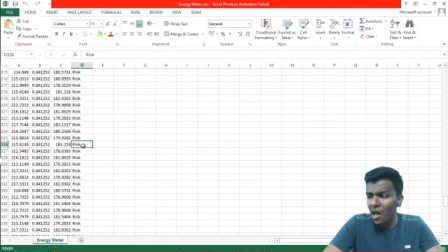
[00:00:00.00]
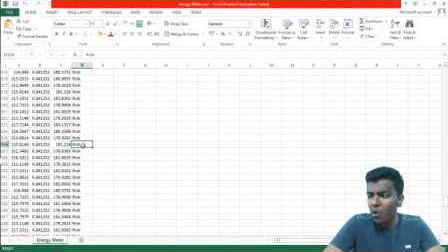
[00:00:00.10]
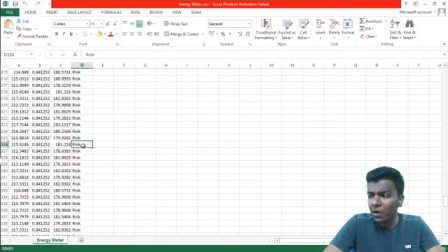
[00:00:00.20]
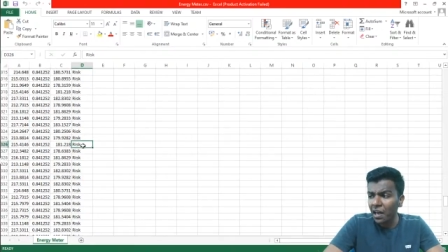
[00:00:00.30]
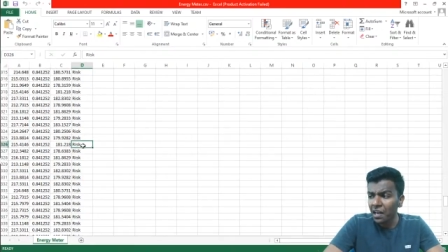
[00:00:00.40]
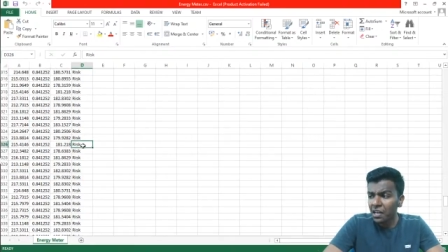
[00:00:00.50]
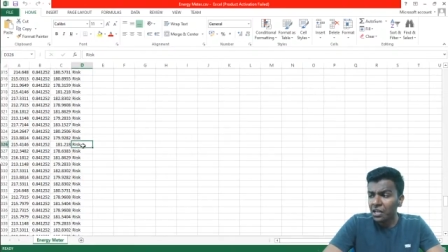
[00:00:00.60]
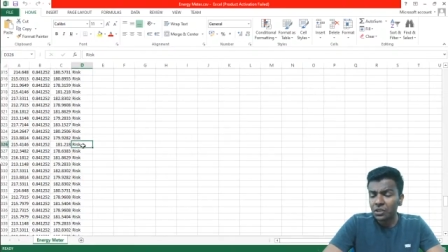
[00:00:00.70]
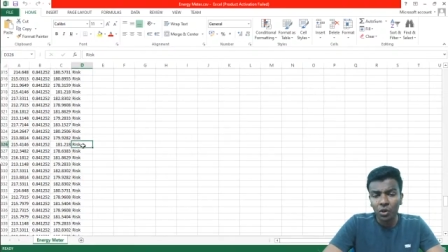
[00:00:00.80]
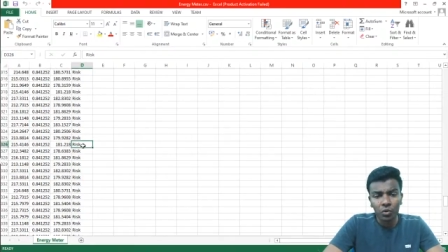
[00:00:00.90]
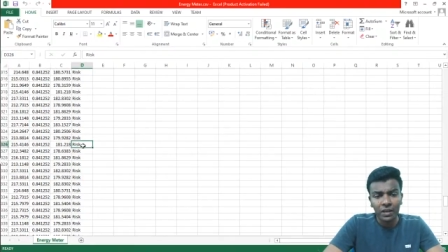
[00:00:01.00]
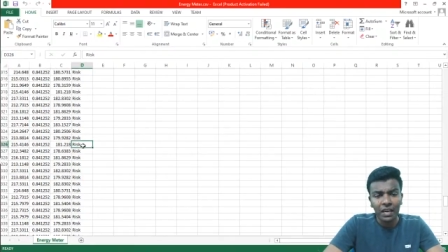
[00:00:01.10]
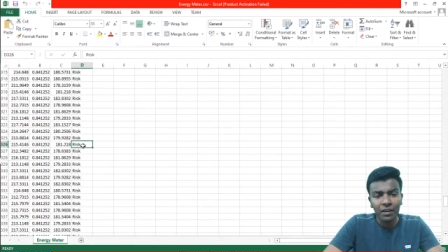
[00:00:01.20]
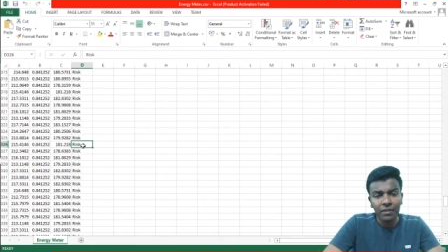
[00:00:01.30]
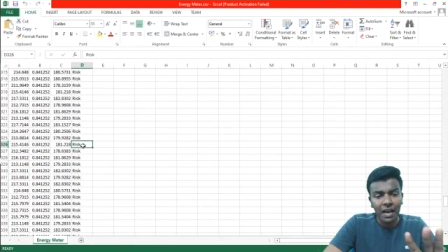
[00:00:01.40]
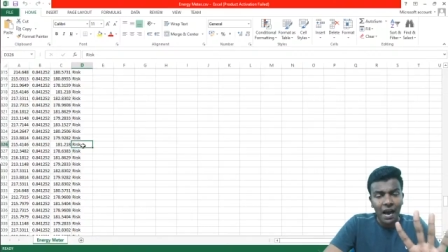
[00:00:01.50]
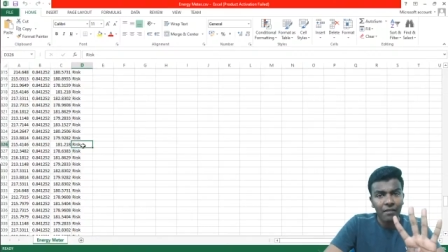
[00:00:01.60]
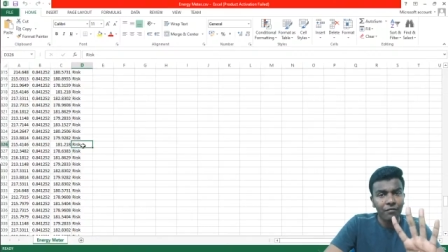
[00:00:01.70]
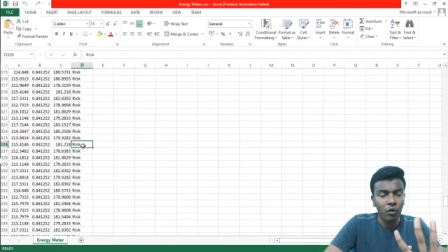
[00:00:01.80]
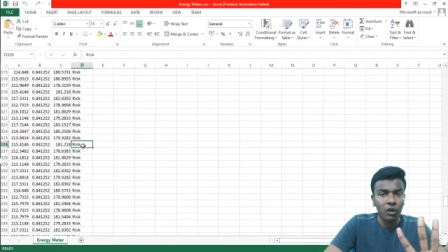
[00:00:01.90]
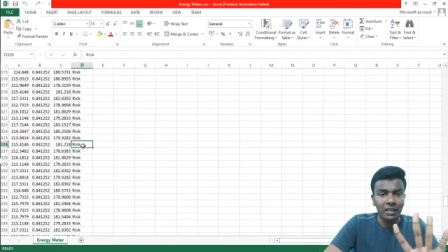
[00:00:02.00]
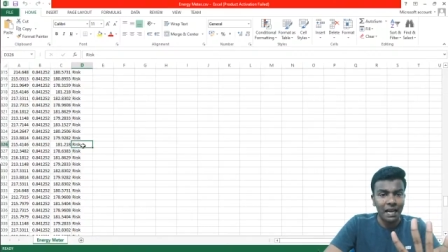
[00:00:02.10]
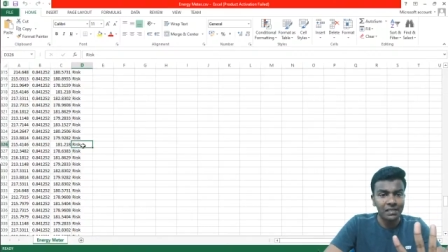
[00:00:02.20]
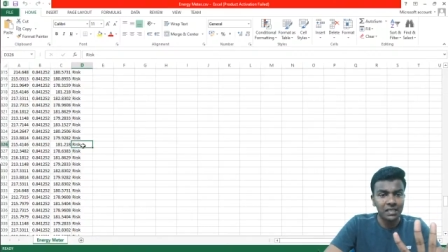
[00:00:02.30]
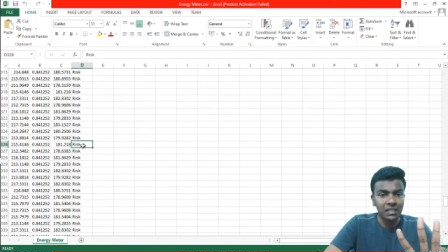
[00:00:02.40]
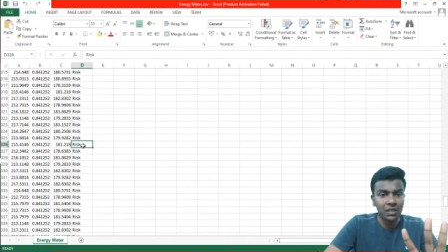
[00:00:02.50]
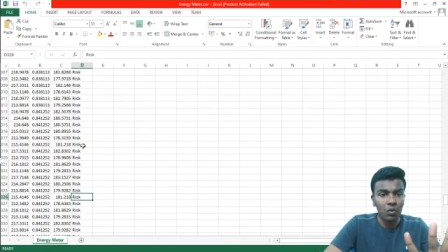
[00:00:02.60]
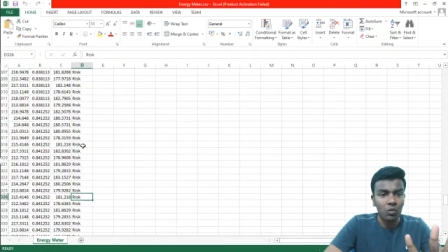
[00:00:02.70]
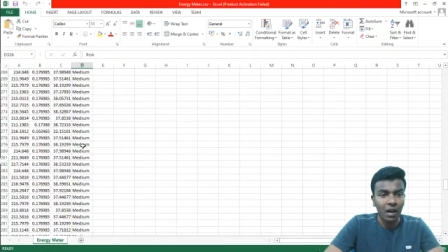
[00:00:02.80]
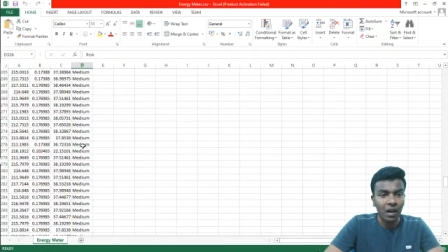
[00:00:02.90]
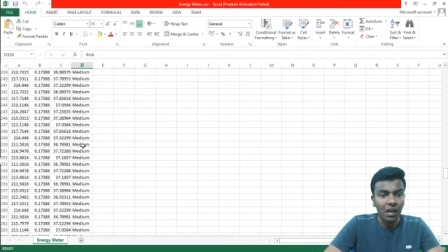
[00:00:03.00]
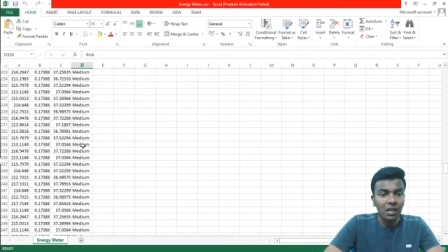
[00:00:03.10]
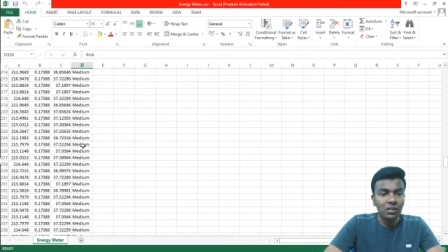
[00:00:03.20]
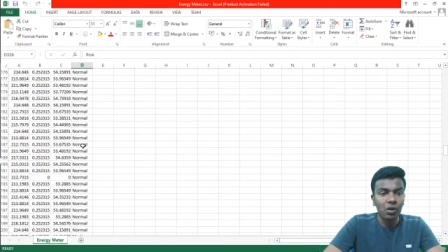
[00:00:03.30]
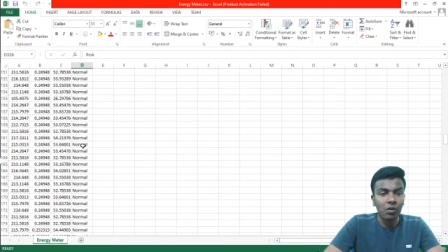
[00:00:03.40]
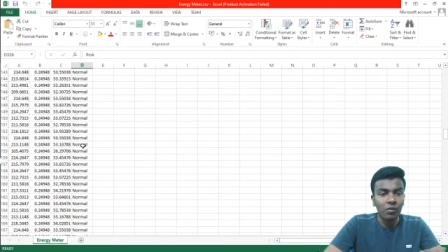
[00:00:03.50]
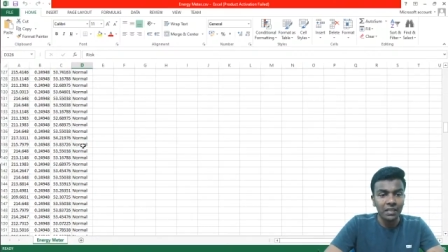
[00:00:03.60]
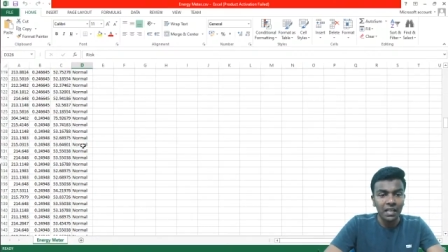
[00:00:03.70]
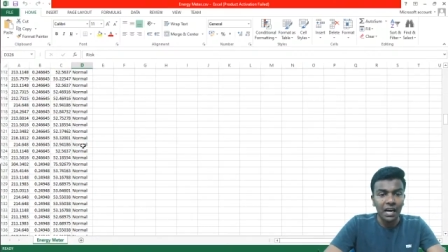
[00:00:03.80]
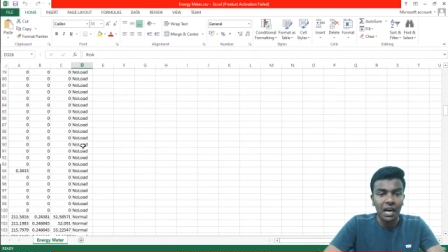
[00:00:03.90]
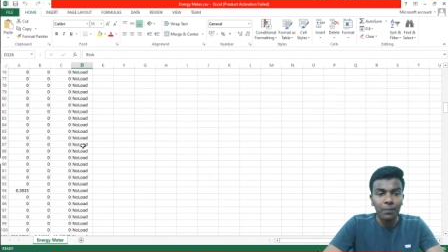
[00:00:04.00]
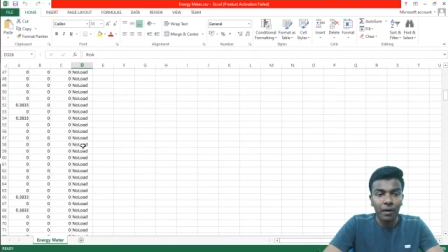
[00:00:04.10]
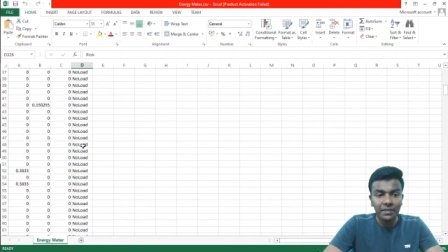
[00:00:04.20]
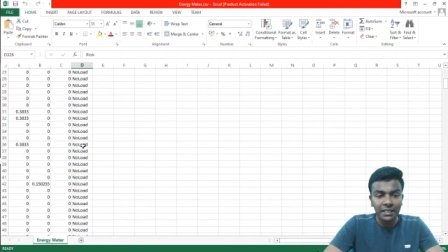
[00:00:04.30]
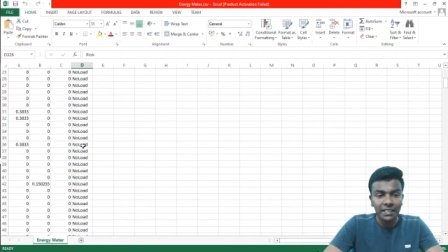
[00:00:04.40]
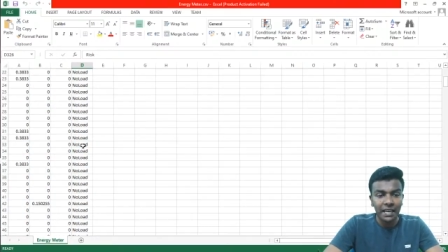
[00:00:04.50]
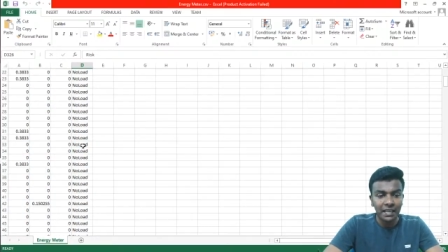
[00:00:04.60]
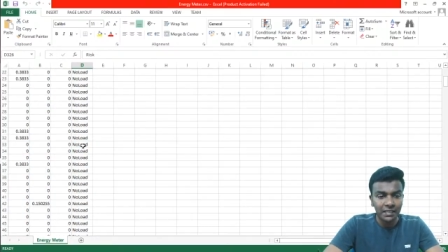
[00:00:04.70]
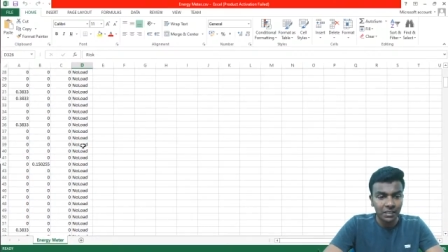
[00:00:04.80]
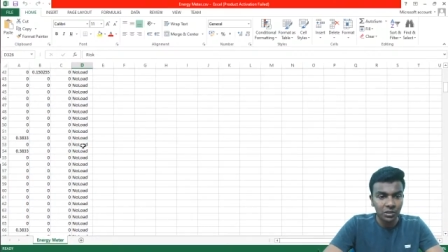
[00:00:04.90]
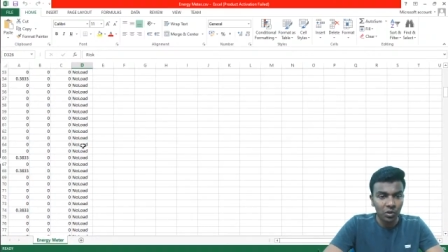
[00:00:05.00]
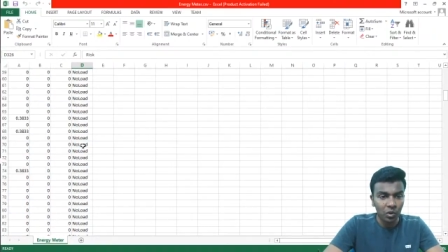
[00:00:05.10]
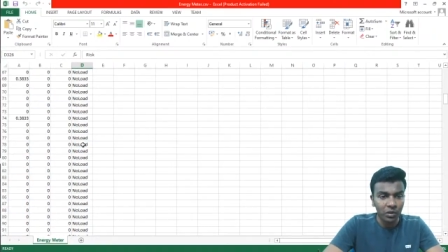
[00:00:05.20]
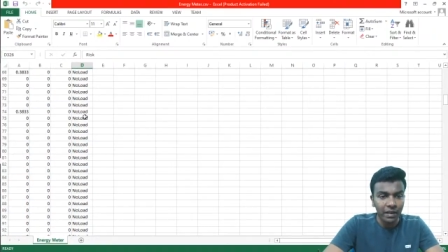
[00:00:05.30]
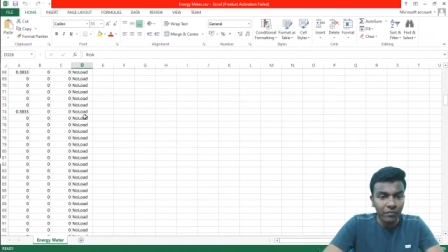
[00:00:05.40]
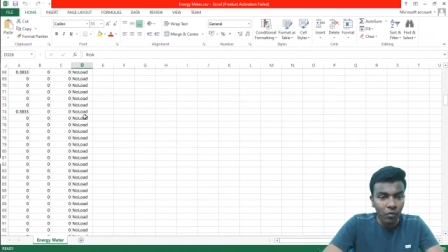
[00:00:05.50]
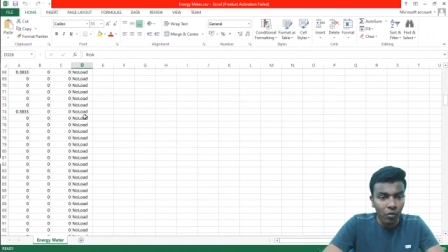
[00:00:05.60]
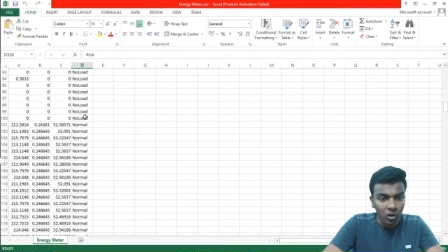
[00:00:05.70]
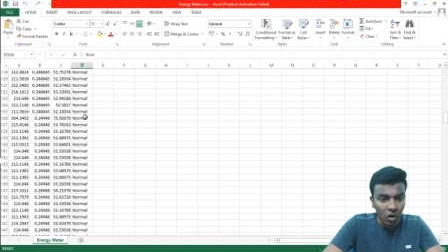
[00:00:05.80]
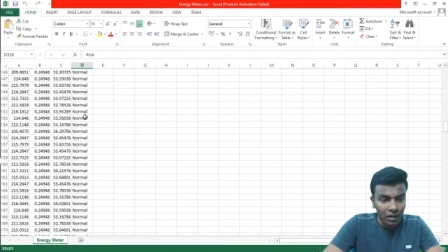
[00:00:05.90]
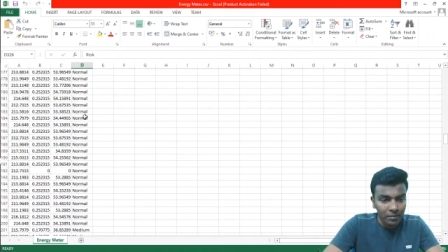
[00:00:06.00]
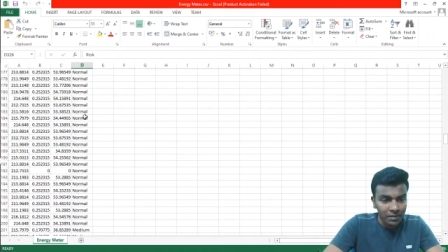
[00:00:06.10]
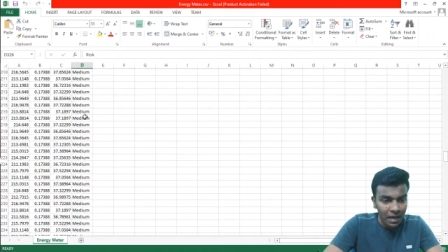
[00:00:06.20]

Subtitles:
Okay, so here we have 4 classes. Okay, so with the help of this data set, so totally 4 columns,